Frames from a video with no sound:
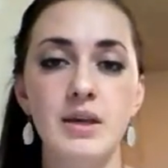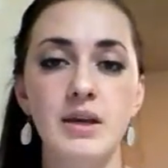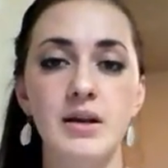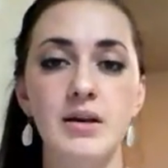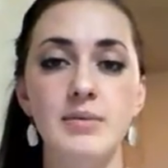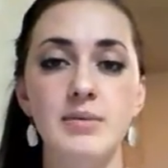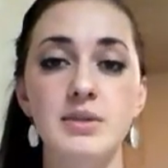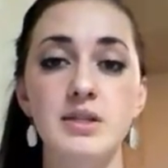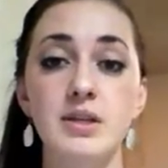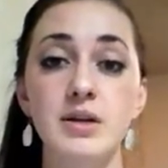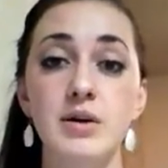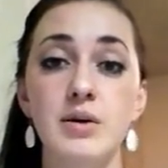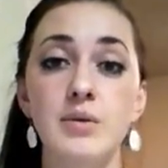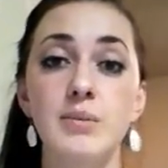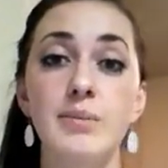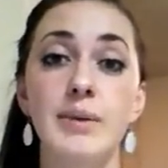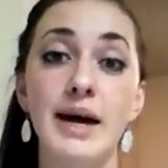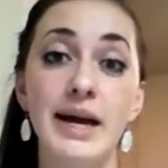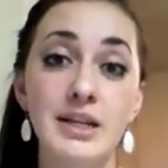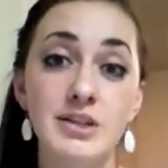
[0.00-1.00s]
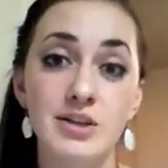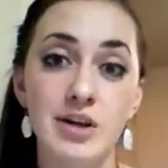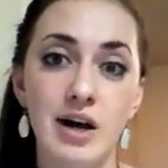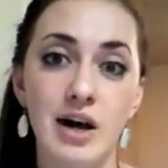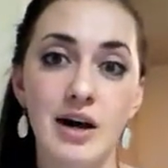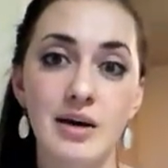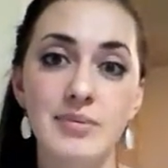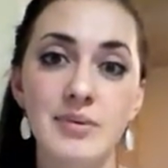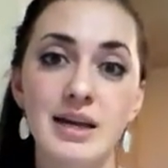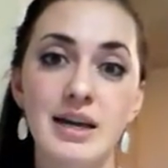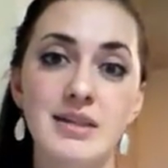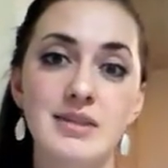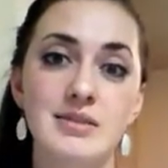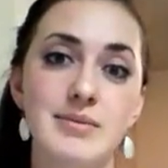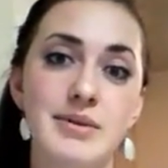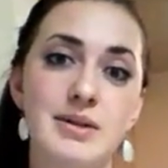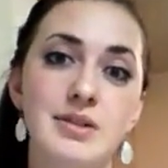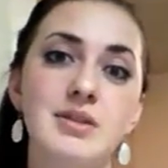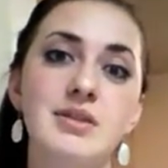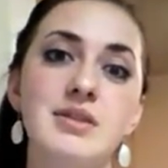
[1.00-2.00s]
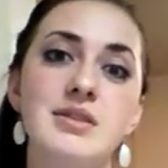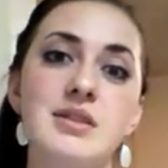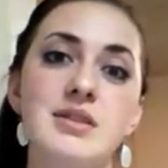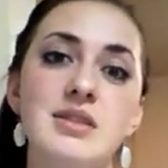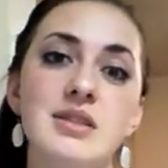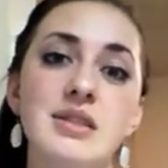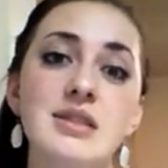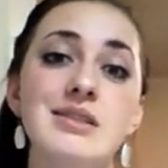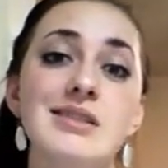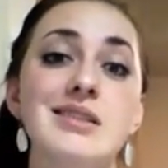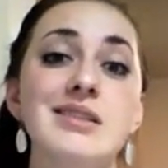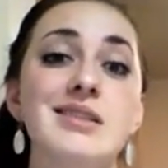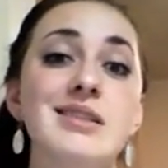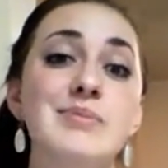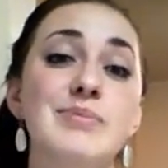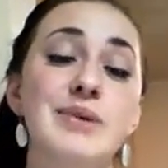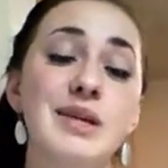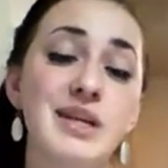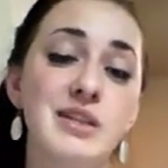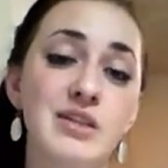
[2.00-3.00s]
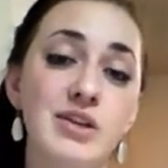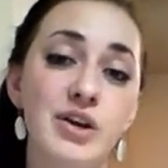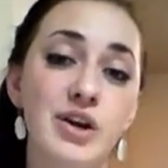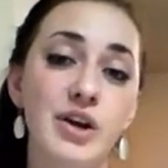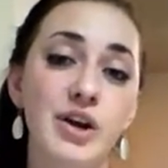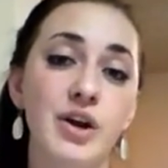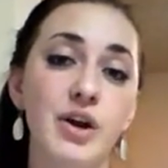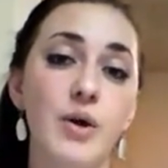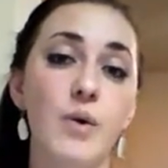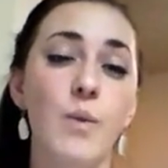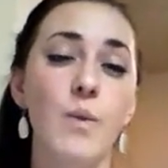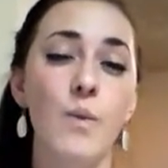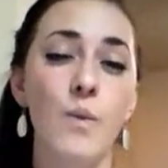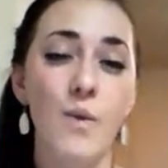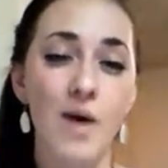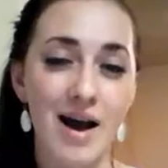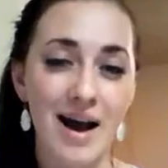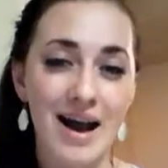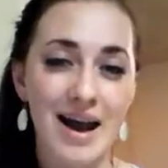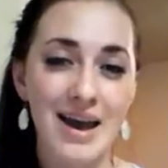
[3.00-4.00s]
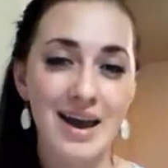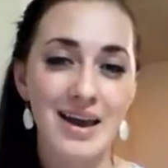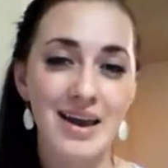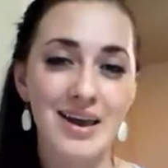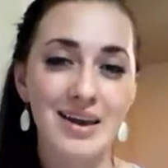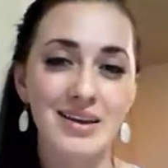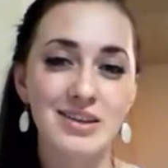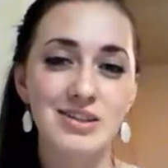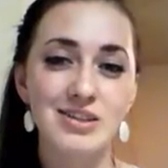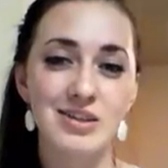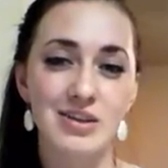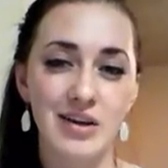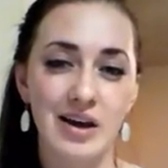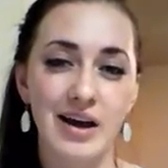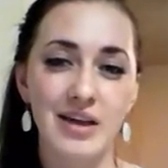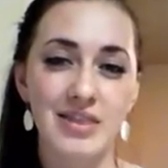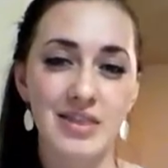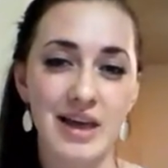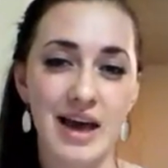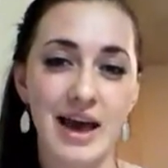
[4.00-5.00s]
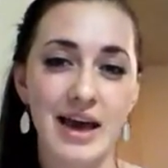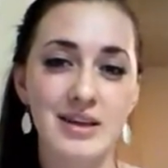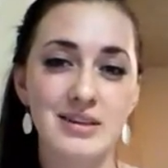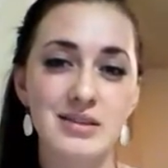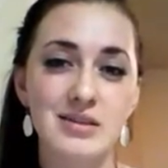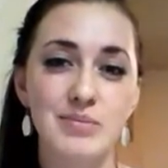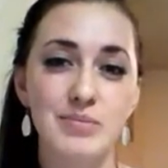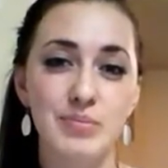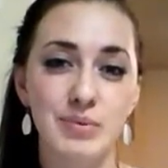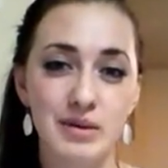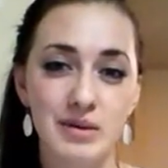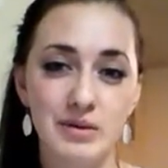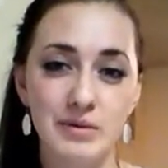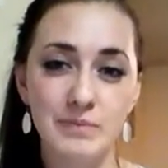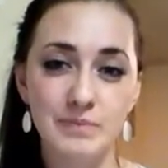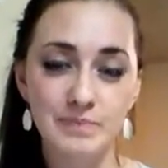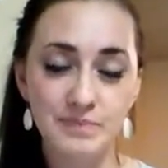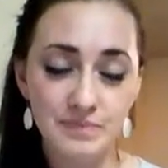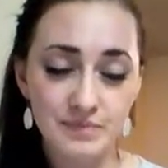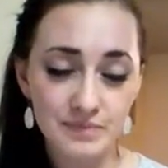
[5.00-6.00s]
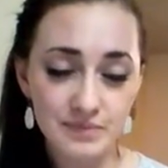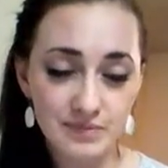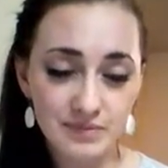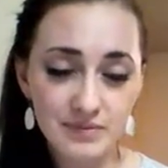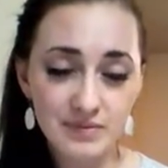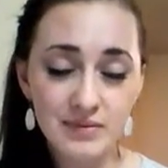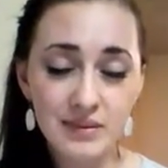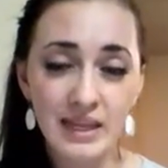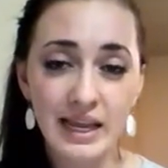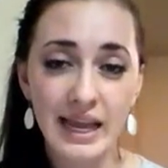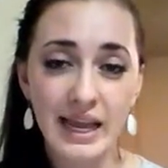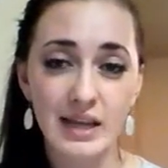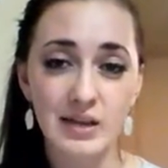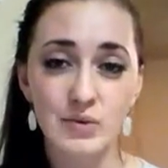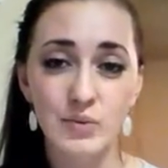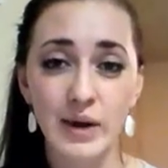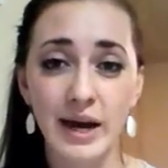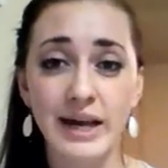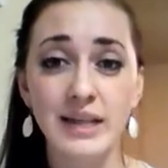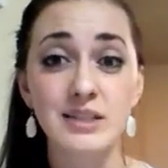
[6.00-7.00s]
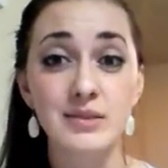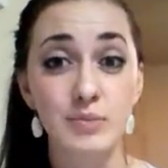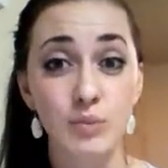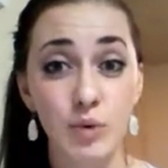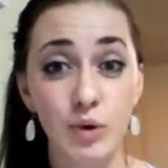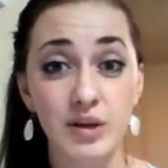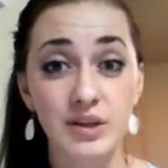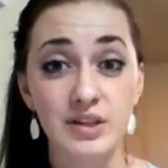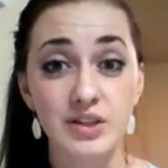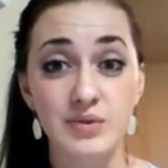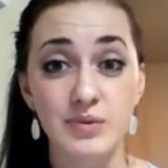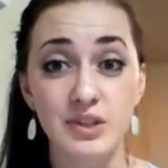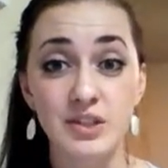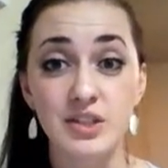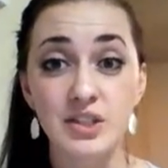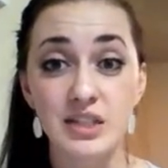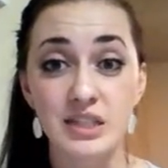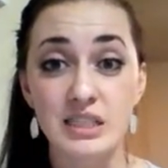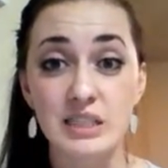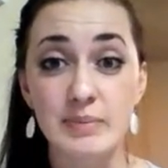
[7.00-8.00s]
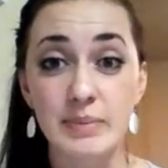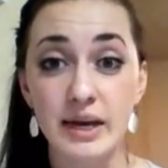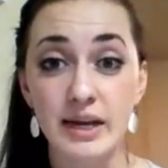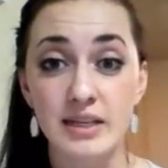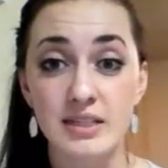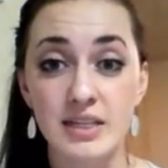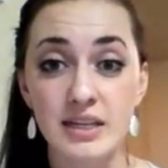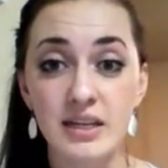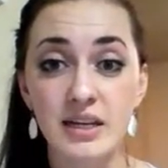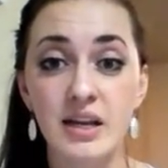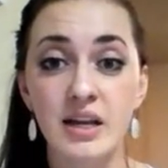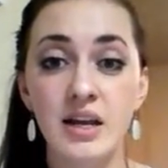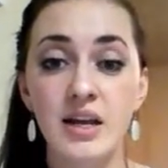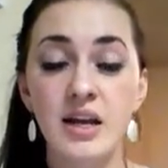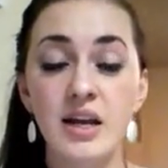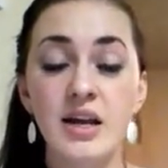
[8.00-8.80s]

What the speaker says: So my job as a medical assistant is to explain to her why she got that bill and why it's more than what she expected.